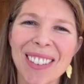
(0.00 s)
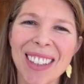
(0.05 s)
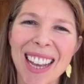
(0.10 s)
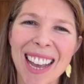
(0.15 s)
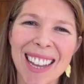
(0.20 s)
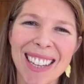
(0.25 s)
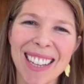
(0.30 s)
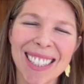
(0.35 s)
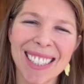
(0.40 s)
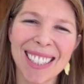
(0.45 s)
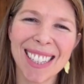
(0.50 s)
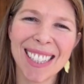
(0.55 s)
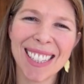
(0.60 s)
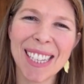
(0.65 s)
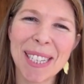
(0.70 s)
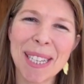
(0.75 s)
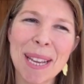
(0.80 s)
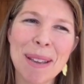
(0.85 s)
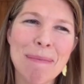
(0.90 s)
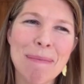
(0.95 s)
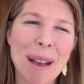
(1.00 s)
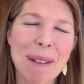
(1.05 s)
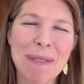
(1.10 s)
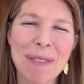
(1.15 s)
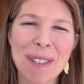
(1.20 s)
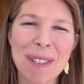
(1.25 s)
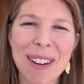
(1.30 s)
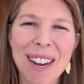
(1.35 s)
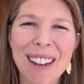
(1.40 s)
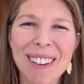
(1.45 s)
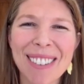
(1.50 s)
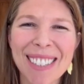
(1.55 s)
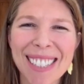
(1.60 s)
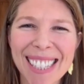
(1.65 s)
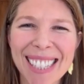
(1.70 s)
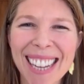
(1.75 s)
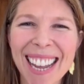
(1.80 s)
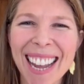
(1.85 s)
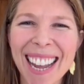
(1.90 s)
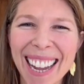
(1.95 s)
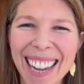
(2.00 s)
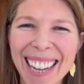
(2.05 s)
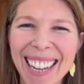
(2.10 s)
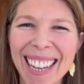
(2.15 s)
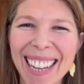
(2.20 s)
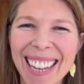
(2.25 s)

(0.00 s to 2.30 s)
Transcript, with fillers: yes it's a team effort i would say